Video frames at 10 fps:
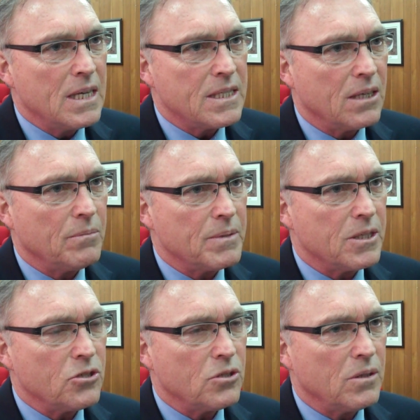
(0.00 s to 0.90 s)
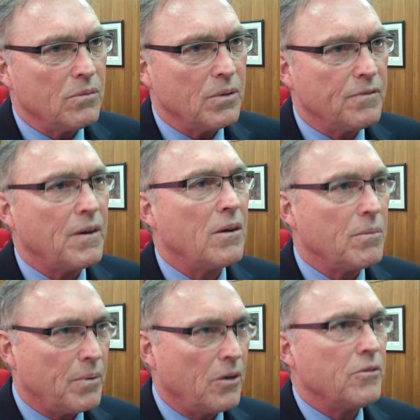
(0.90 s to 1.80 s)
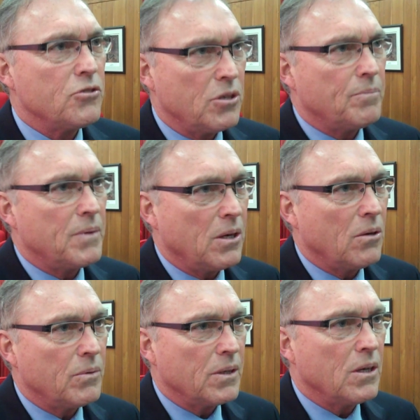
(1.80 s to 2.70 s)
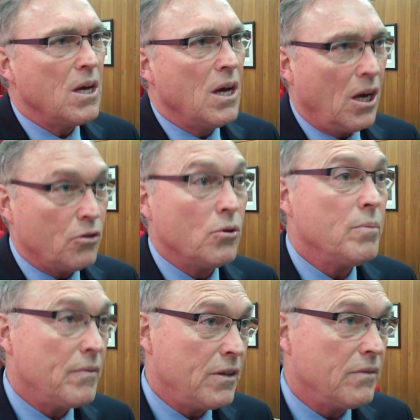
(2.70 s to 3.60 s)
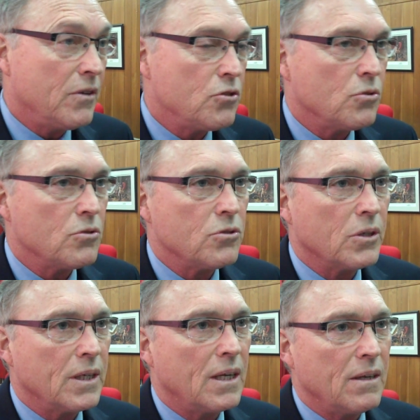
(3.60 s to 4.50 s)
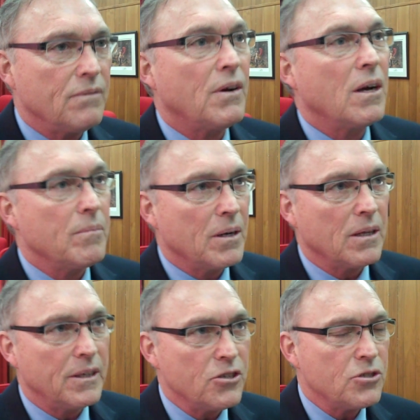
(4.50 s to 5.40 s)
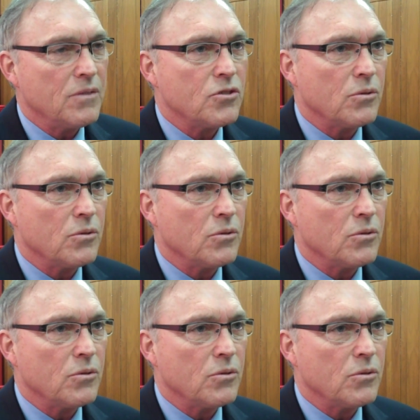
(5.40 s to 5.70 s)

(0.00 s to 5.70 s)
sale position, and we found a partnership there with a group of individuals looking at environmental initiatives.